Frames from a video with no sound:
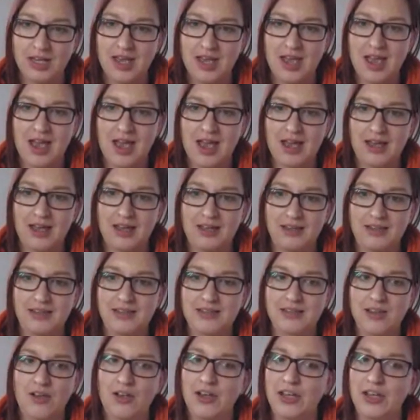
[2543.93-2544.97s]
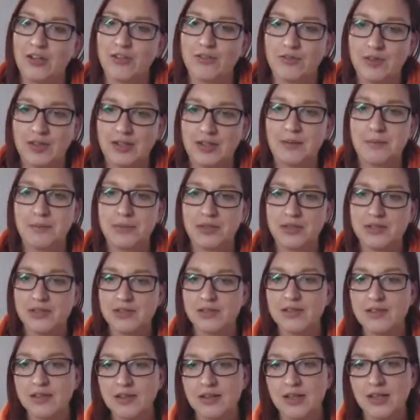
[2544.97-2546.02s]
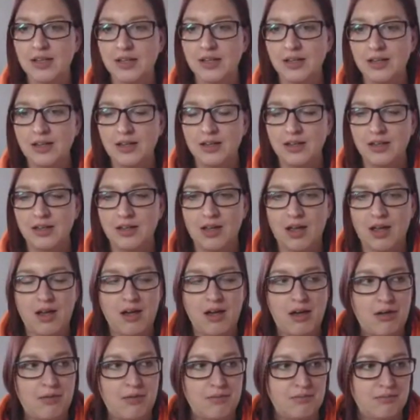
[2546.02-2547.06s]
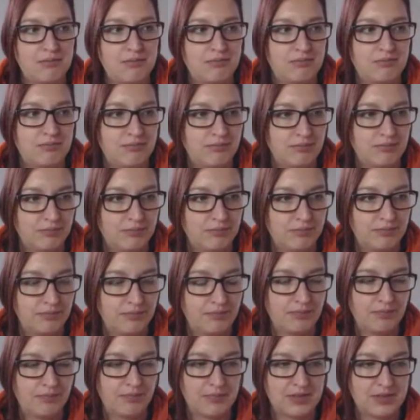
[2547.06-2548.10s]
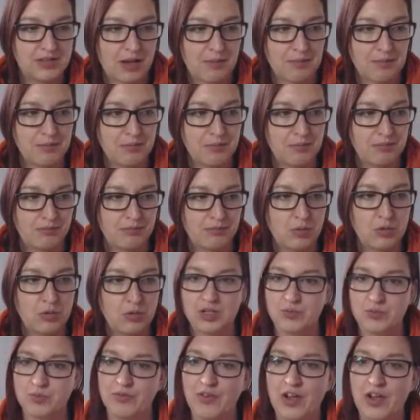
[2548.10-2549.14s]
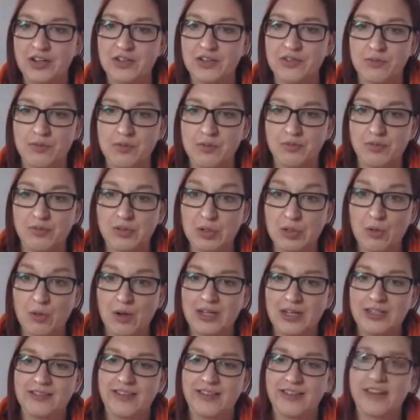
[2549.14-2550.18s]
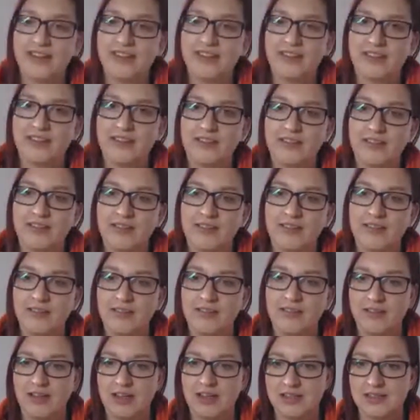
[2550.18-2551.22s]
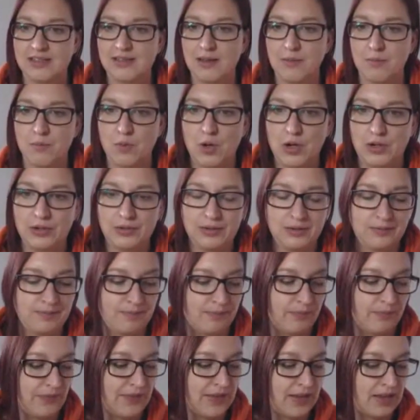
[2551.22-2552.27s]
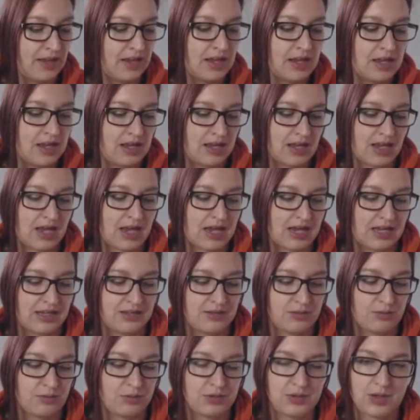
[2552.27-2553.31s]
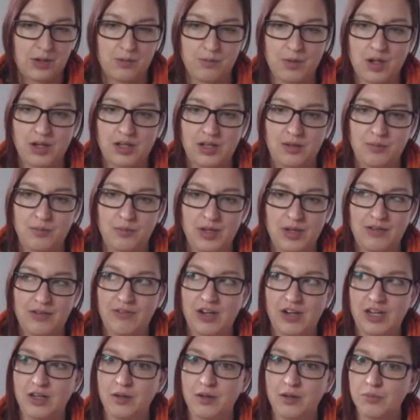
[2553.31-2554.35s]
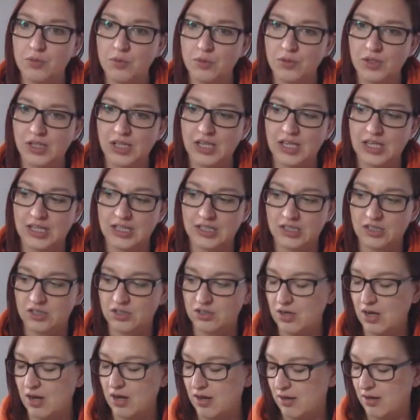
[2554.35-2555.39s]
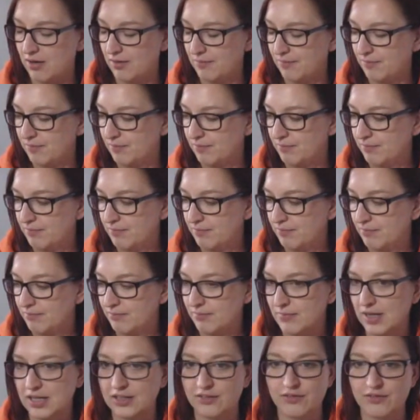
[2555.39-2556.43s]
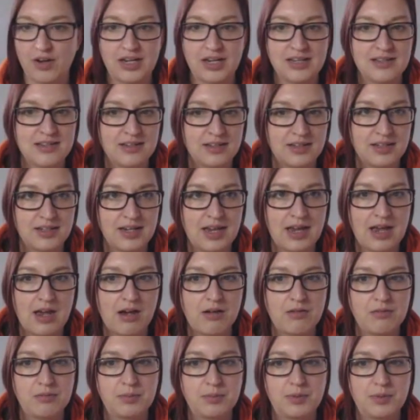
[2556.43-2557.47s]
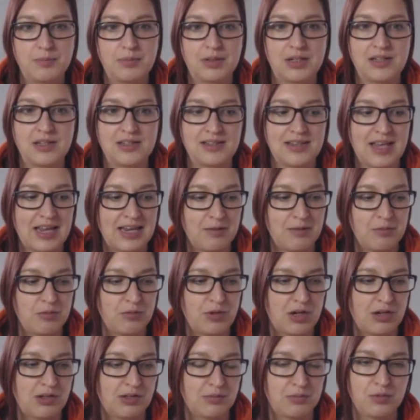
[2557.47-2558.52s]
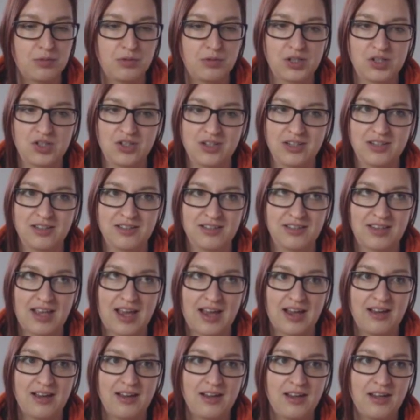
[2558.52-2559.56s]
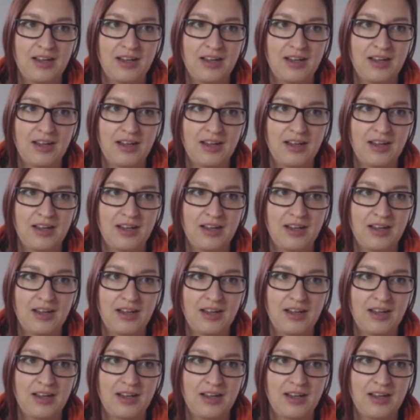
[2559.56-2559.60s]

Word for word: and signing off the numbers. Um, some mortgage providers will require that and some won't. And also working with like a mortgage um, advisor can help, because they will know the mortgages that